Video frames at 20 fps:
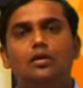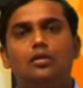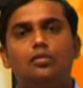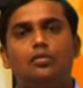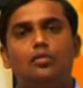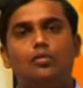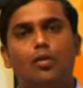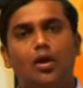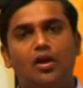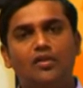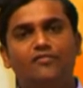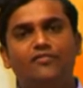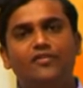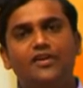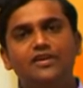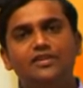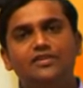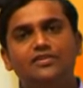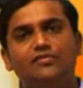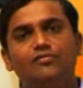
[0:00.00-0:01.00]
Good morning
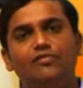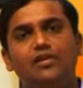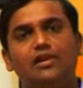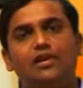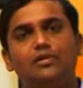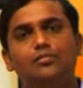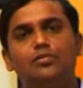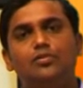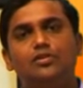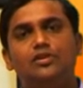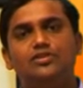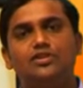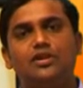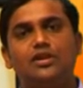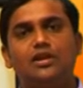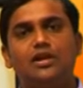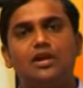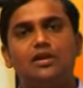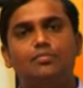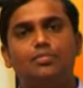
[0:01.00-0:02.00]
friends, welcome to the
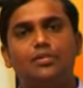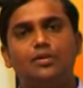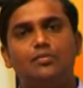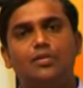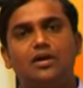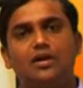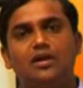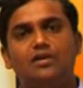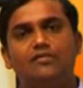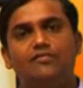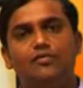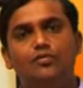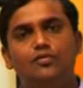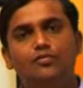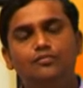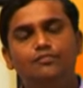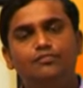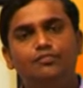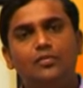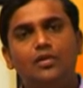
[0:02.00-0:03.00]
Sharekhan pre-market
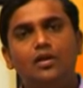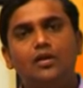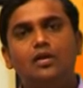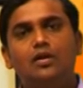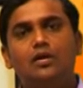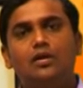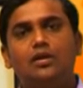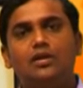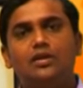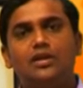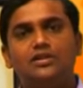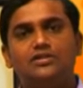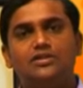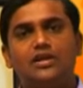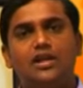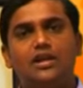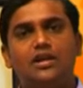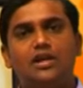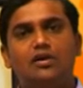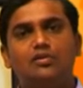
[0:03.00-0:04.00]
view.
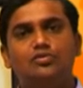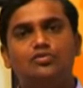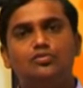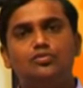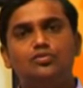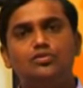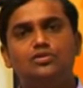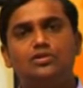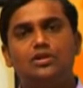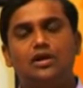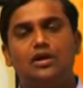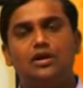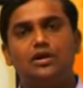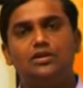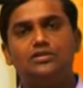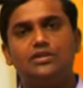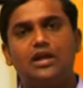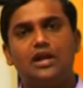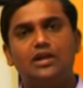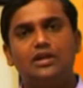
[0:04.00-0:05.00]
Yesterday Dow Jones
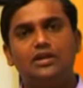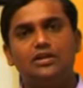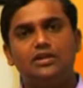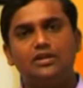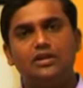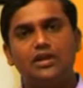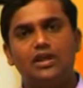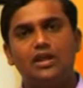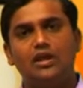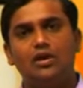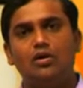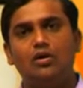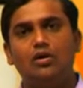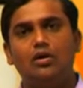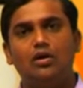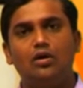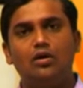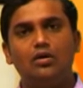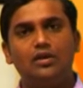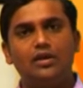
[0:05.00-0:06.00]
started the day
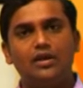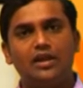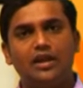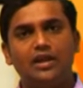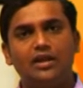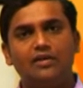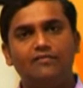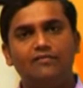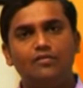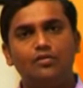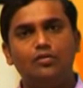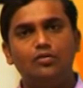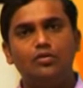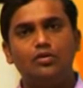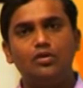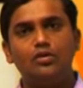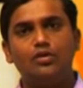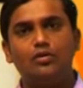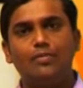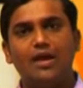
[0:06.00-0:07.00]
on a negative note
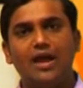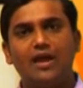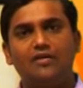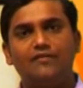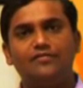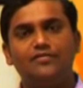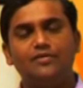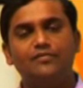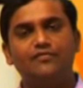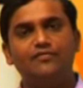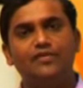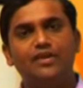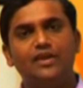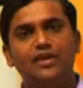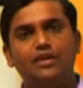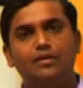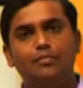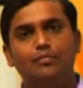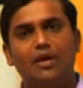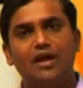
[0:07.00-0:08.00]
on the back of some
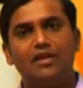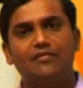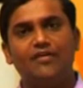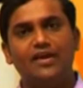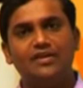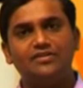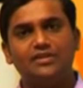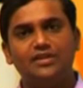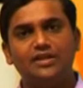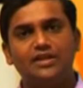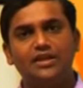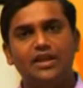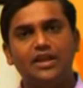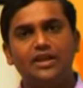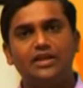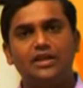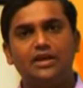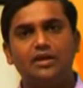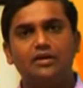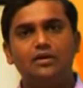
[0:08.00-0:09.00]
weak manufacturing
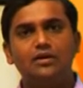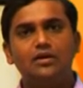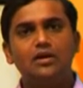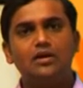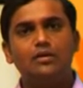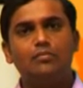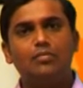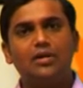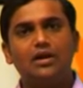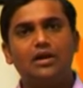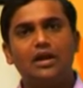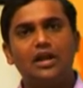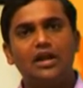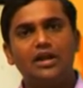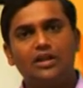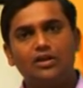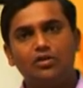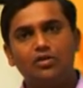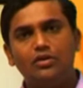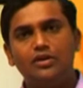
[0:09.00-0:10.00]
data, but
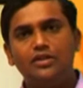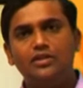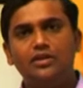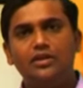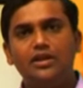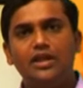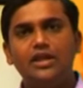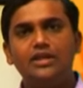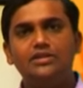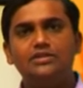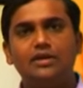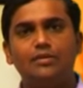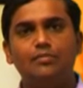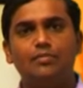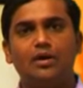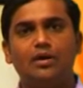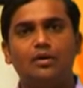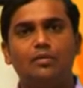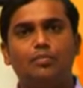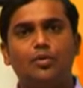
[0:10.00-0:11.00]
later on in the day some
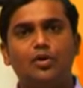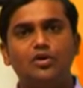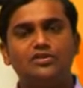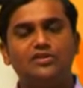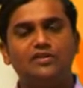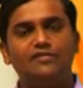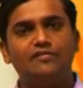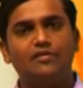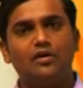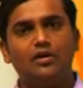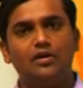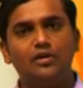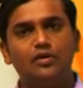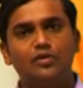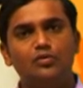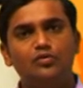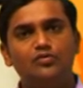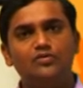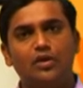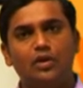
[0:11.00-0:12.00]
positive
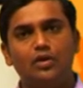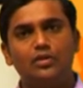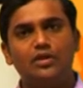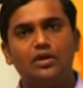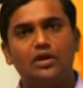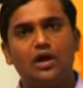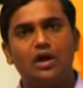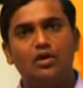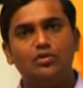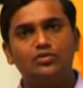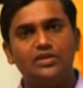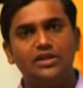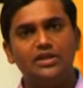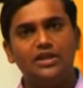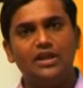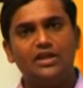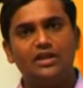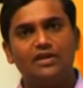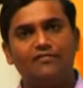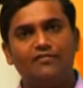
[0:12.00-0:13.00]
news on the housing
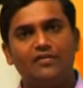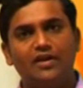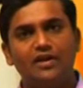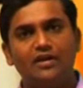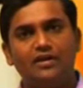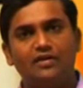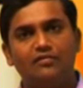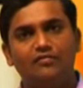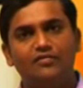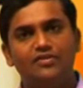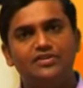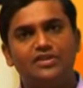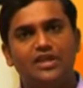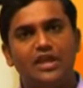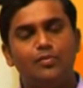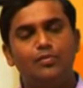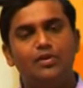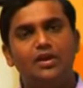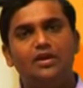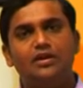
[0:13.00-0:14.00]
data front which
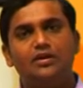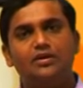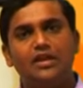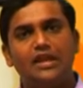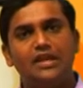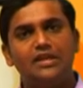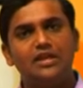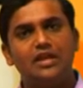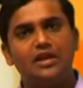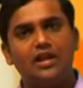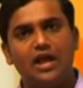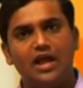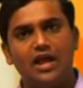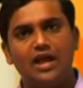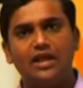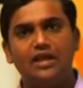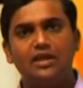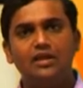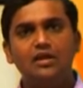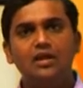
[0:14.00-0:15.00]
came in at a 10-year
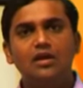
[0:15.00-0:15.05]
high